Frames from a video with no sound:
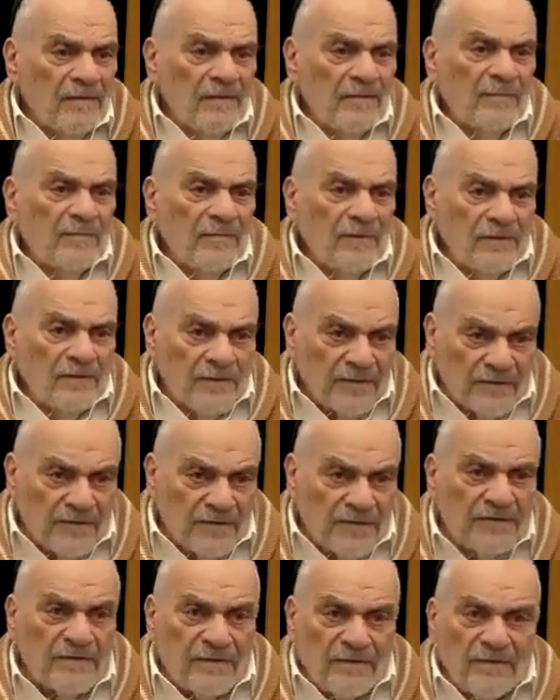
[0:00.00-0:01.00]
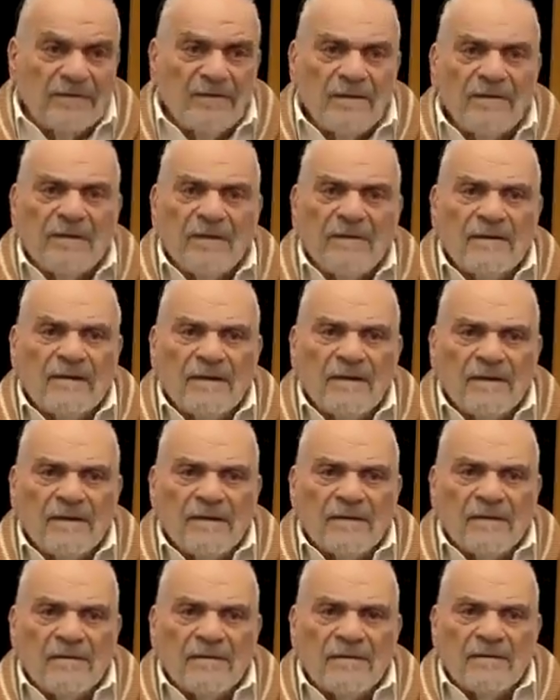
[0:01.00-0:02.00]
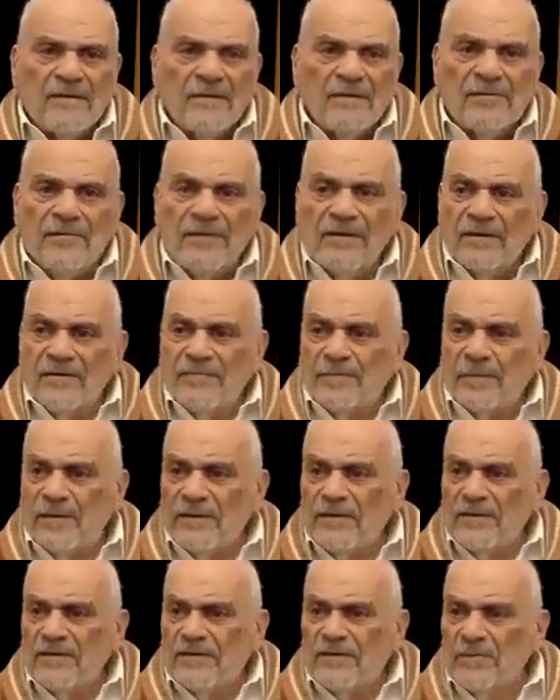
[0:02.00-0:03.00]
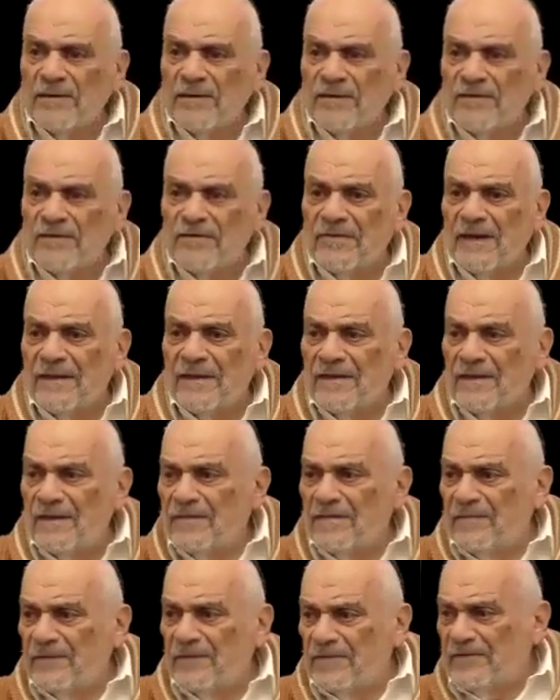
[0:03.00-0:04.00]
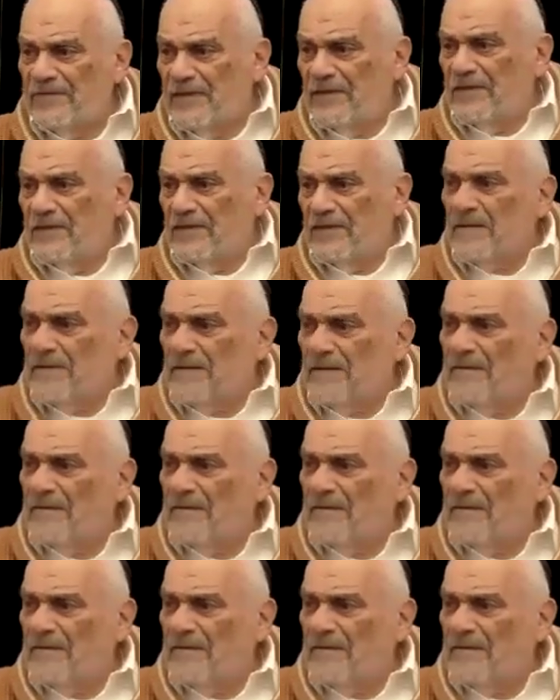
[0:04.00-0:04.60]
Because the degree of punishment is not yet fulfilled.